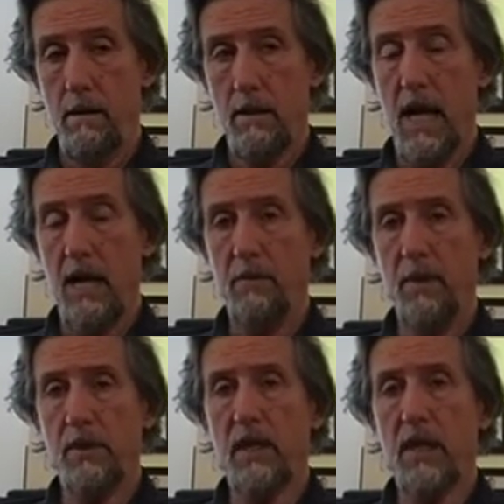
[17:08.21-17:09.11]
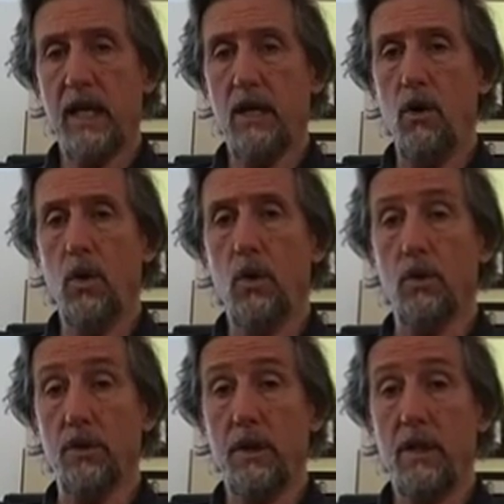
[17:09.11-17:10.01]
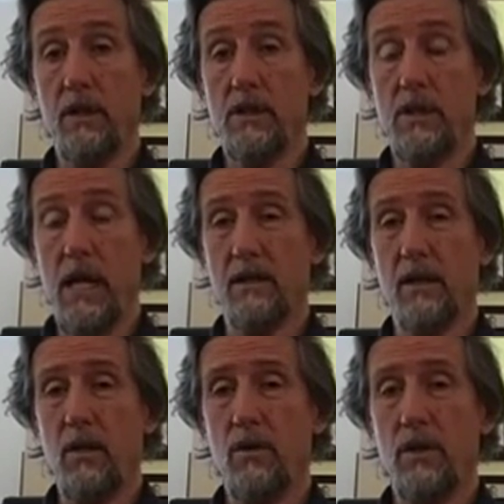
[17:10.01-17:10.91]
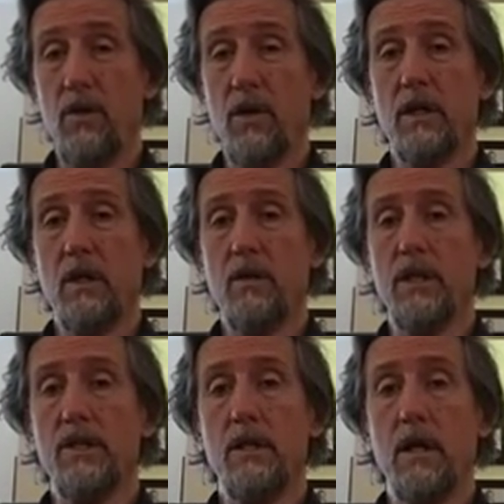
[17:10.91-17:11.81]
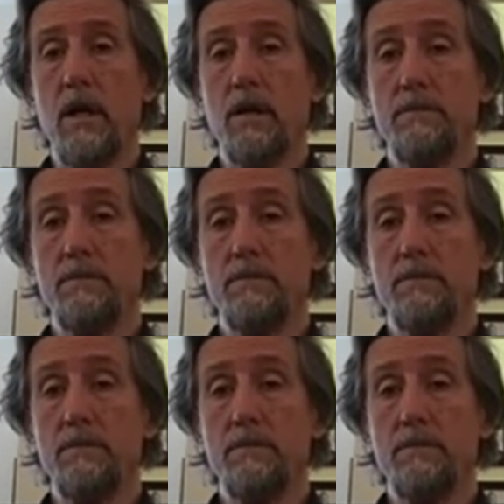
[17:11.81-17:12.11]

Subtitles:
A lot of people are going to get cold in South Dakota and North Dakota this year.